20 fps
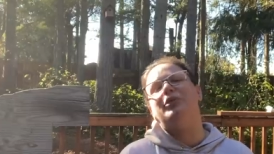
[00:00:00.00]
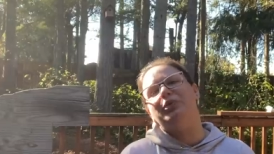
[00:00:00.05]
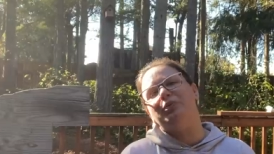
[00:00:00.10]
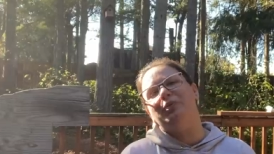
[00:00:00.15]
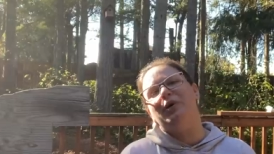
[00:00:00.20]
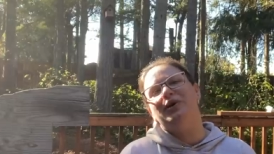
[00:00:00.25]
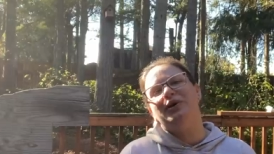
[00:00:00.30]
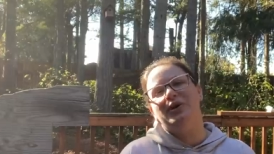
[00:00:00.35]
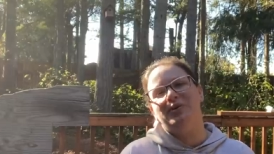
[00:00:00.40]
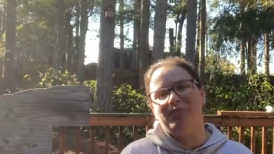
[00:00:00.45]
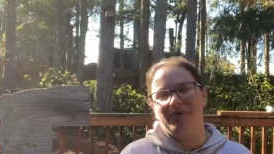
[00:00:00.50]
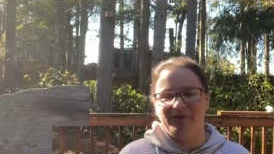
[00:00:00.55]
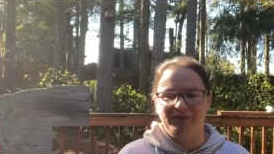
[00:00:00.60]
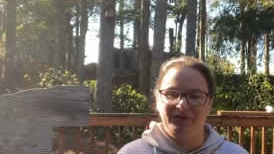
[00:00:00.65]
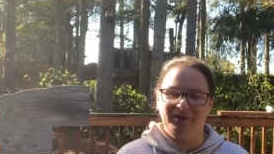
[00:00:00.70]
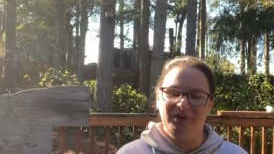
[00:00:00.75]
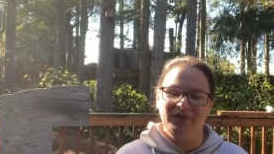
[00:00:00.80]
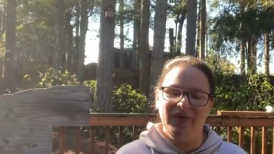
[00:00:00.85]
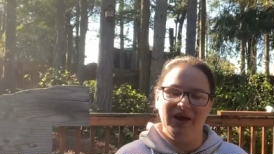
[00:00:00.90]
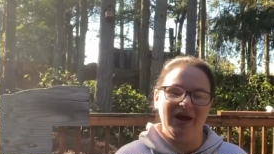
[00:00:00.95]
Monday
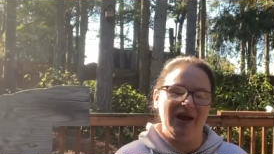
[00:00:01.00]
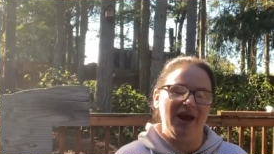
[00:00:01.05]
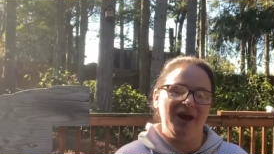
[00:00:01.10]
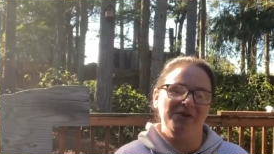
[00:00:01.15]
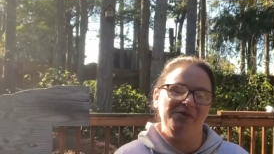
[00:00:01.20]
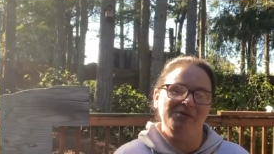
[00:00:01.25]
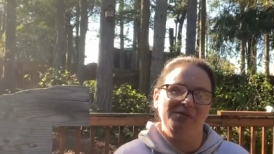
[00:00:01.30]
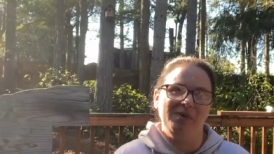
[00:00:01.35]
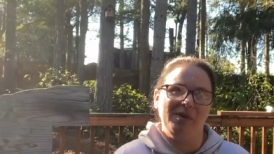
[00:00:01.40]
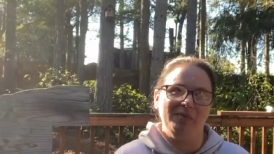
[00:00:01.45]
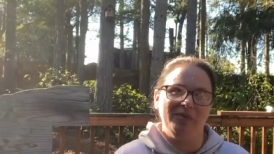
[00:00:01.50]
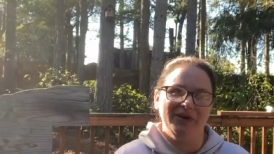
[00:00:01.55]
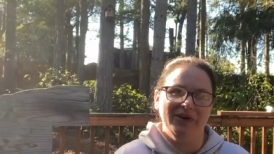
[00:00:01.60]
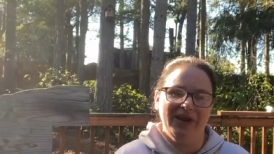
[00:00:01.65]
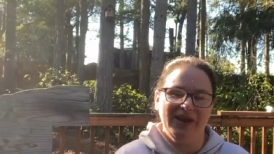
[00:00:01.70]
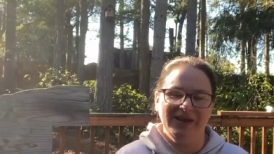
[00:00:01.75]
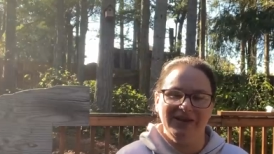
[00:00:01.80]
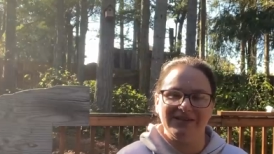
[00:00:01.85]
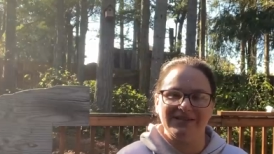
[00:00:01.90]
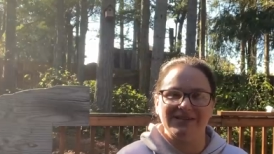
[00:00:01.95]
before that. I don't remember
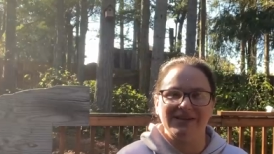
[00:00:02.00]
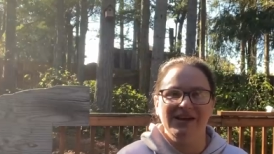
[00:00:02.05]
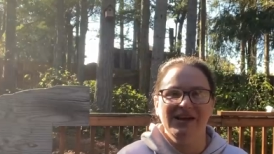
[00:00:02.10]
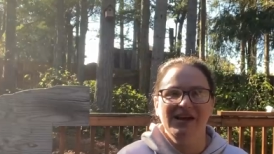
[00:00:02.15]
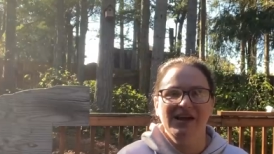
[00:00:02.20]
dates.